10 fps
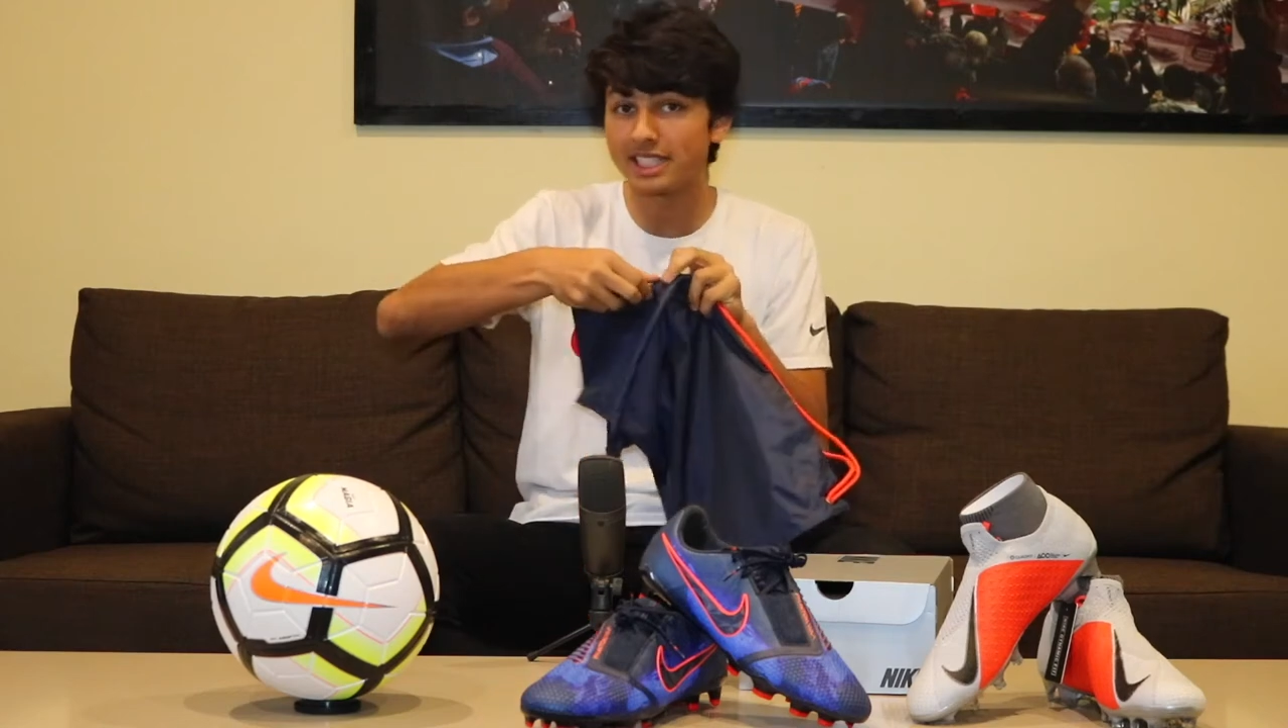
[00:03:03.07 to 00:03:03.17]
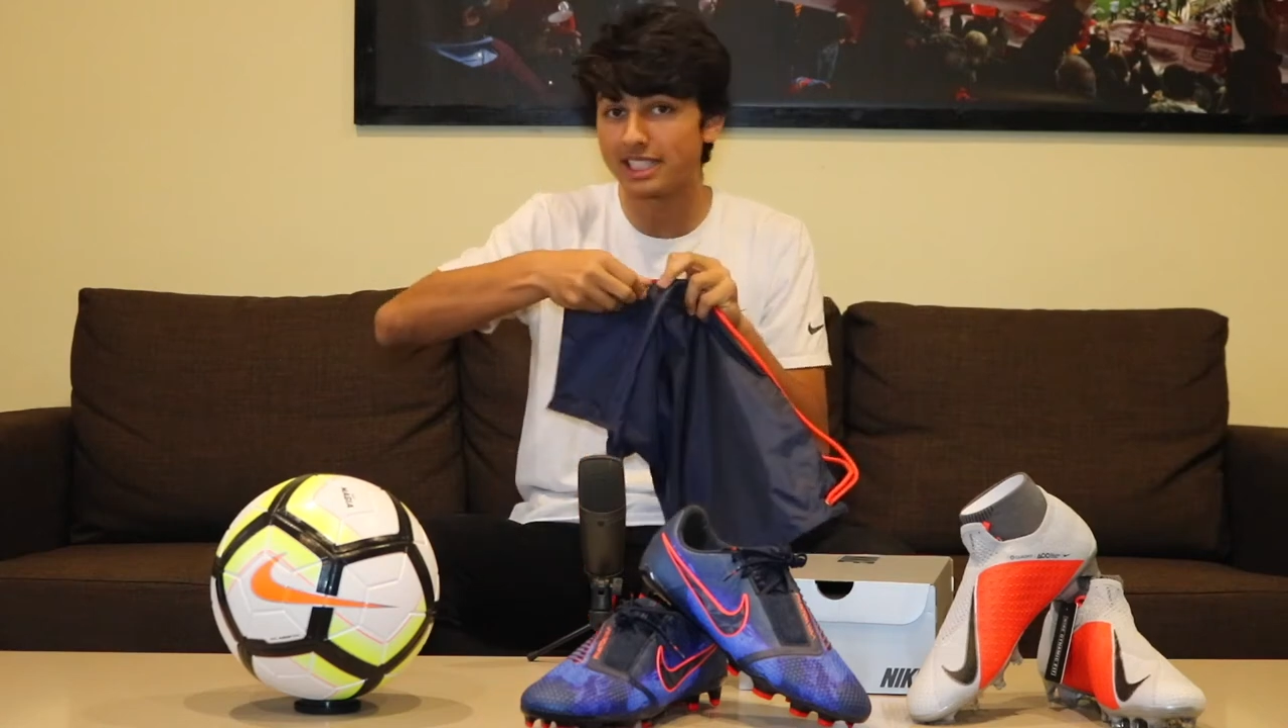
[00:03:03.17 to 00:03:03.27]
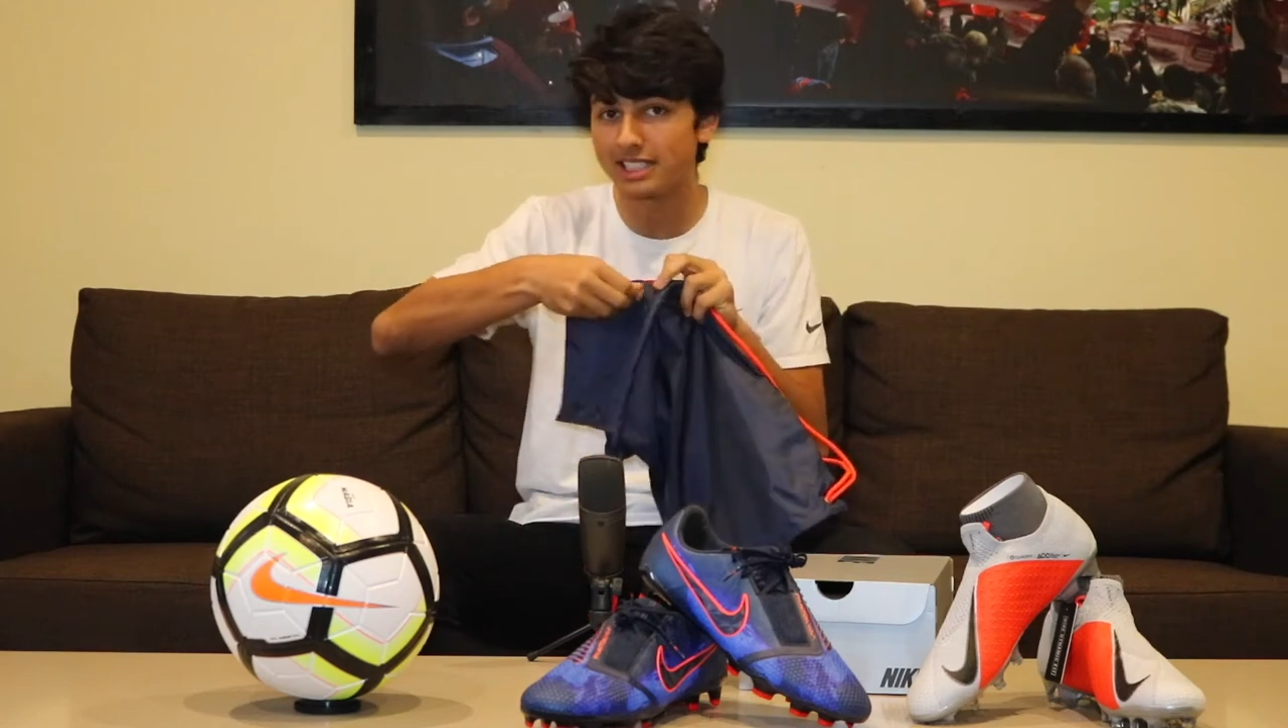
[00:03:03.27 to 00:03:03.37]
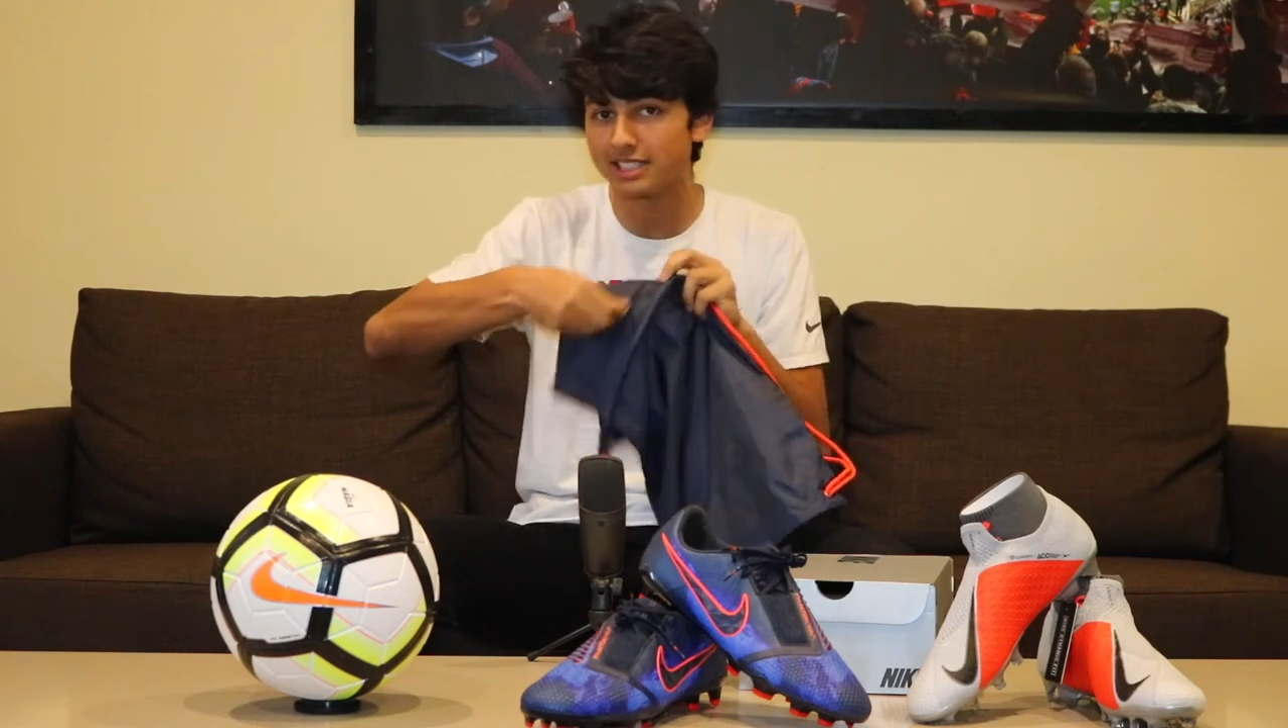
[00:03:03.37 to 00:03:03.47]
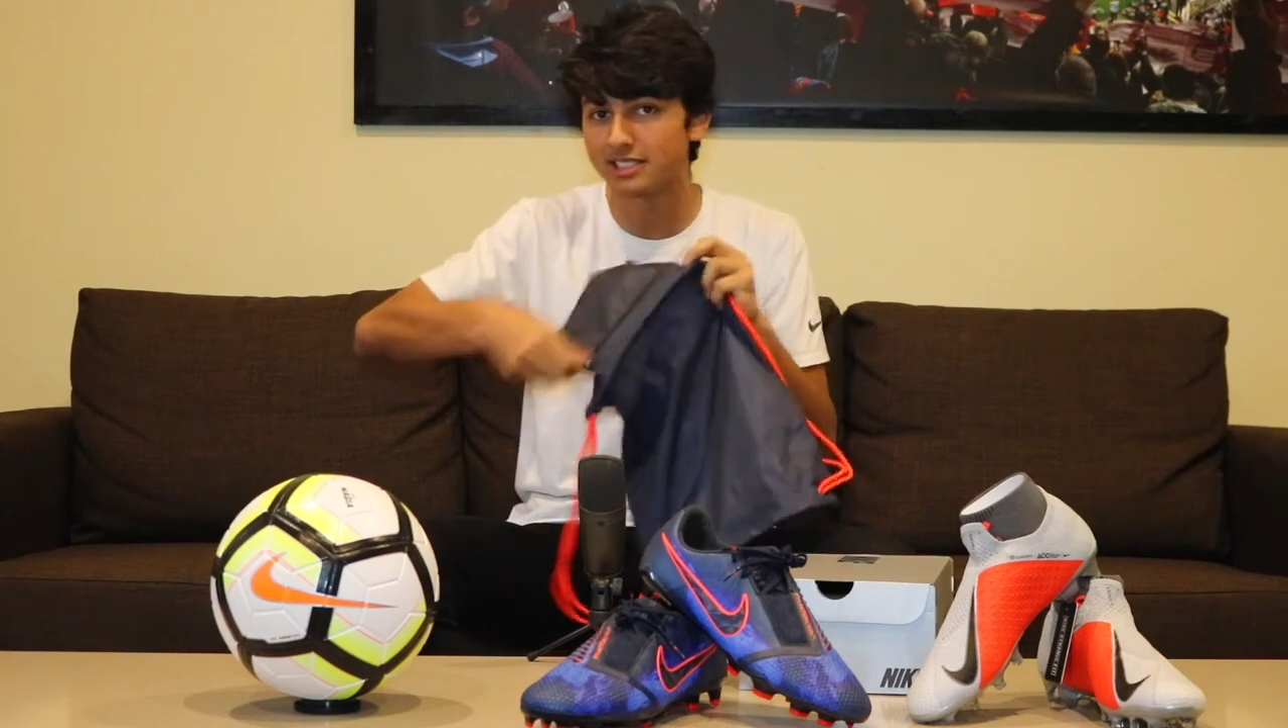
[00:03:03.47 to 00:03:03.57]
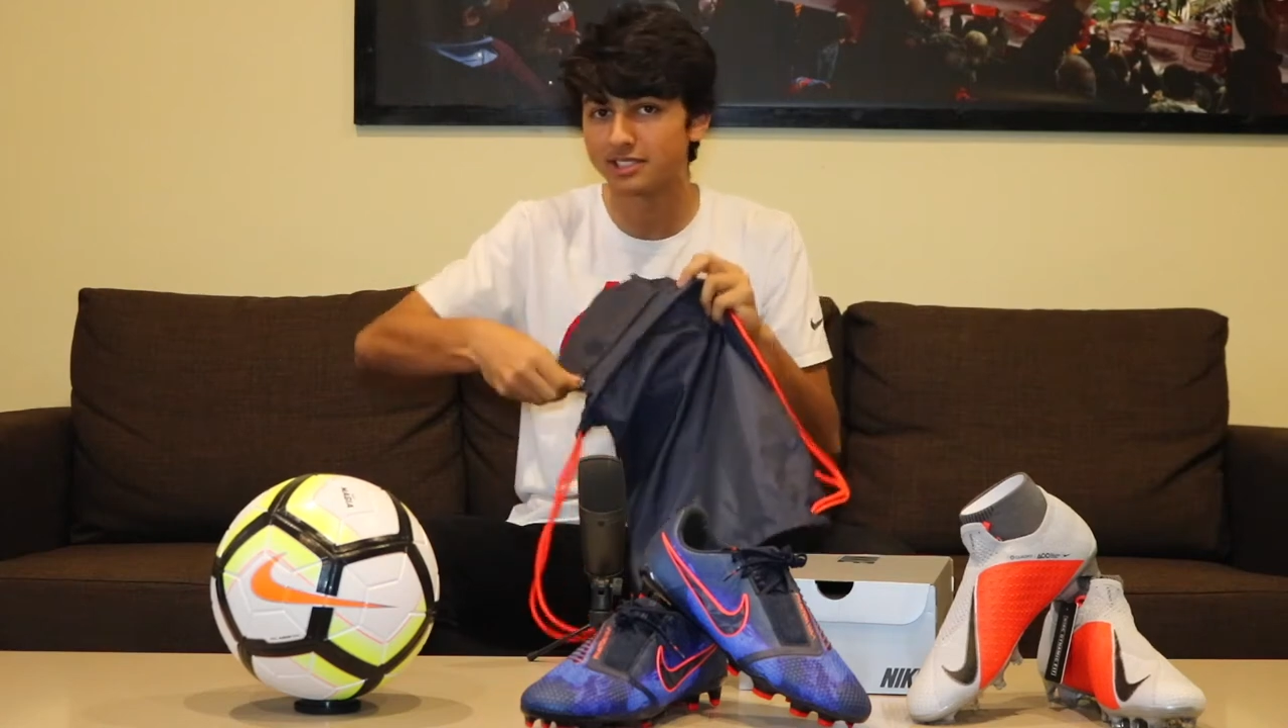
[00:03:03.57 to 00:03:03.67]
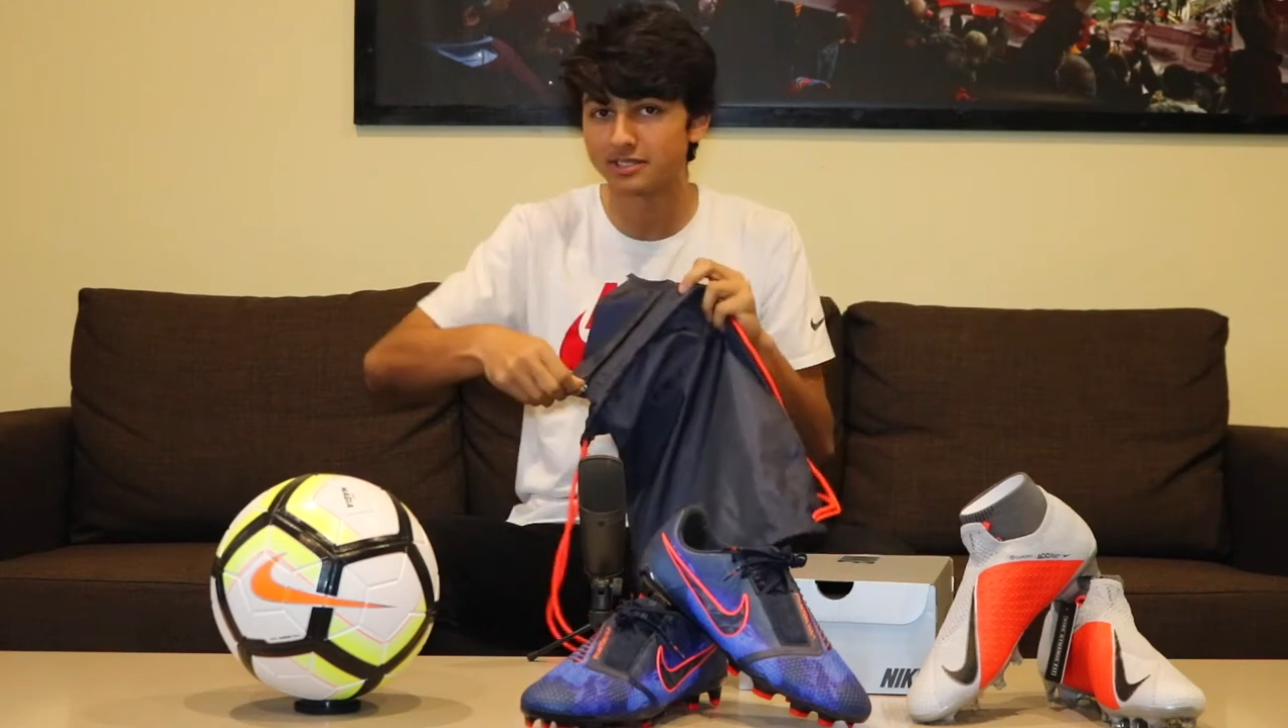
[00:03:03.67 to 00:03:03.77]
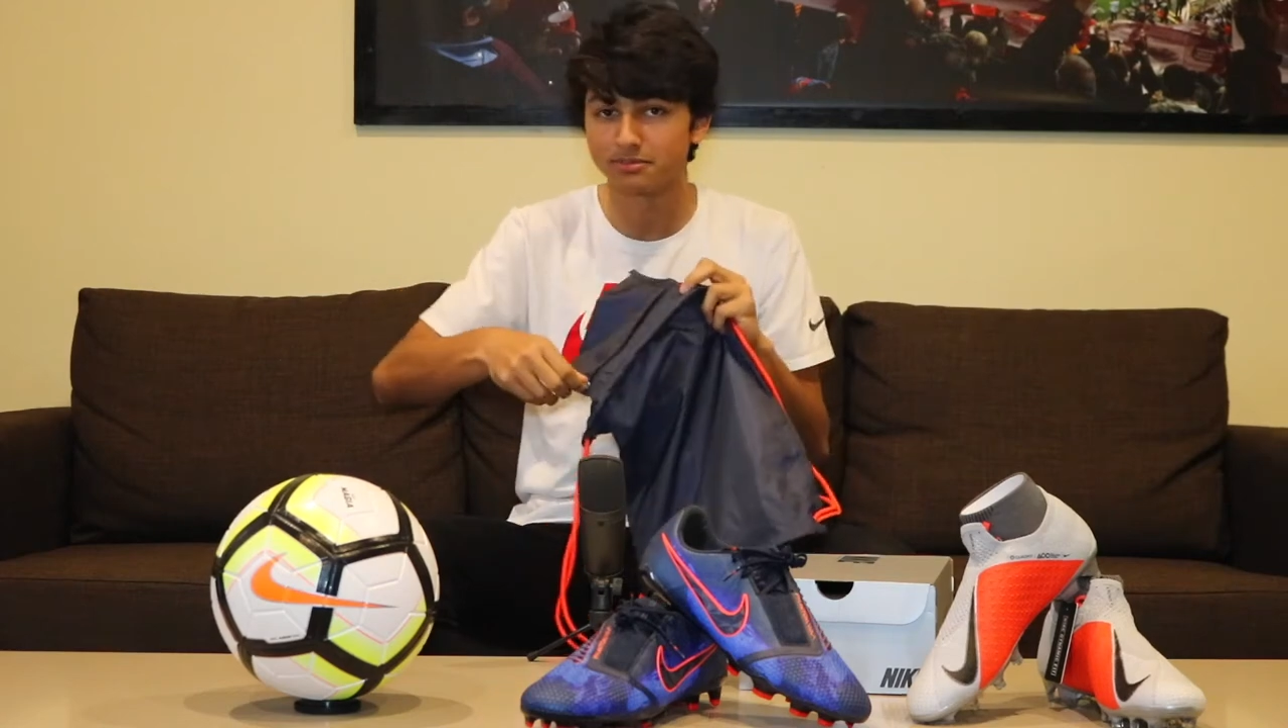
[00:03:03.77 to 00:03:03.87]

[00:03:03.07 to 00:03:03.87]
keys,